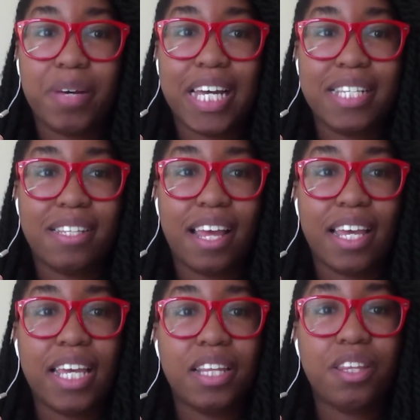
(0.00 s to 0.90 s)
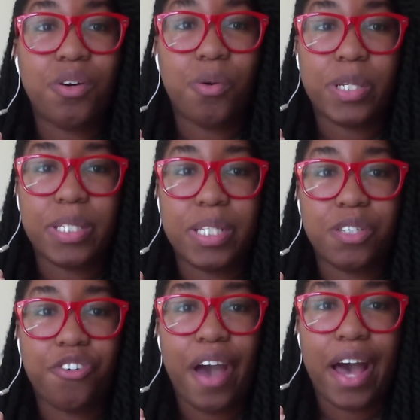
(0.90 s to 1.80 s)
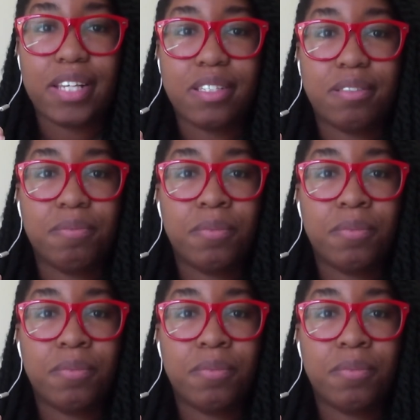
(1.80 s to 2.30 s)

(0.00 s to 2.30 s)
because they eat the coarsest grass.